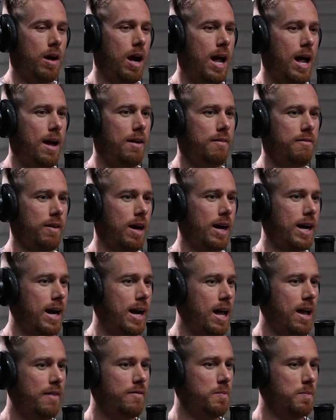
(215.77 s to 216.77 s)
I kind
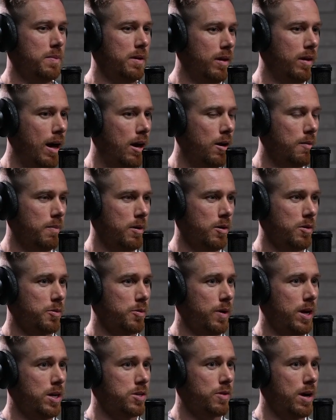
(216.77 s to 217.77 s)
of have it built out both
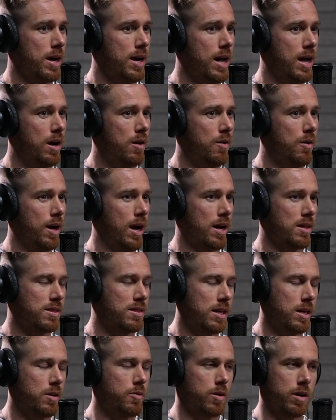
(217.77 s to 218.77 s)
ways right now. And I
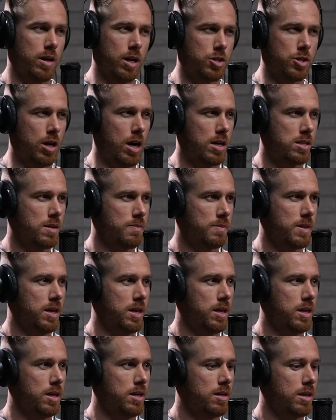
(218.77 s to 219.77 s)
think we're going to try
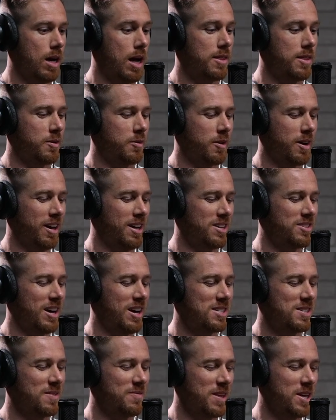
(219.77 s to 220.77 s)
something. I think we're going to try
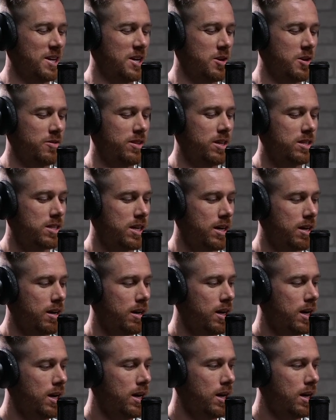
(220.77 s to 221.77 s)
something new this year.
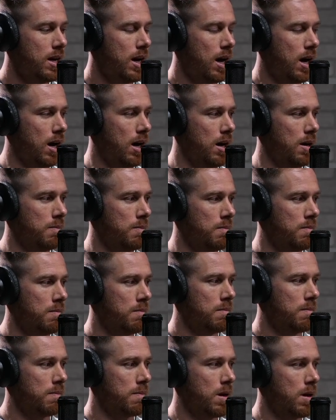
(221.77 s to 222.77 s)
I
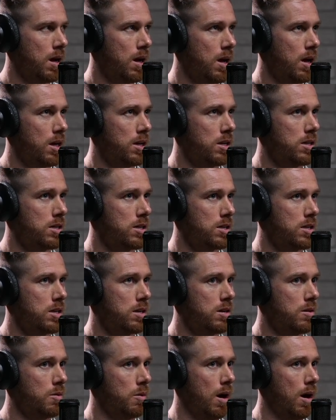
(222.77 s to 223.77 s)

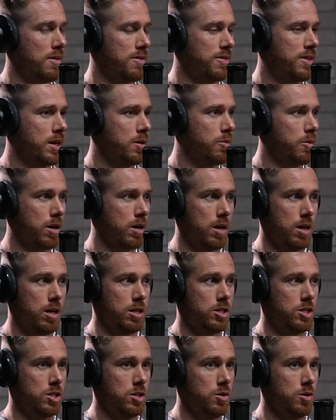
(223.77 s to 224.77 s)
think we're going to
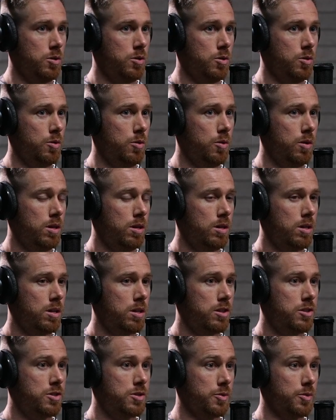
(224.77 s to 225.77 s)
do
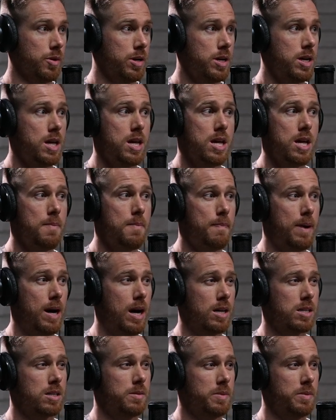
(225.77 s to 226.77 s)
3,
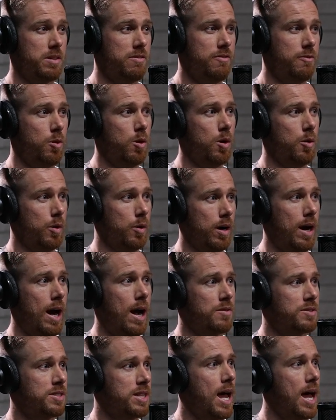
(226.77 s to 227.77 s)
possibly 4
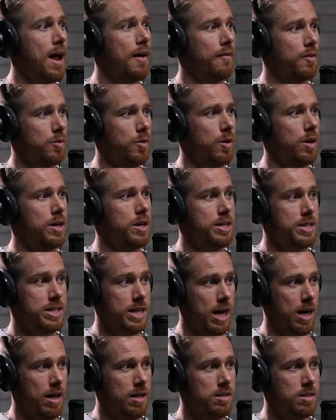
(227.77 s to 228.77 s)
workouts that everyone
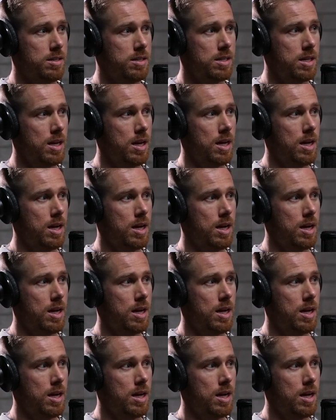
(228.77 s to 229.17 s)
does.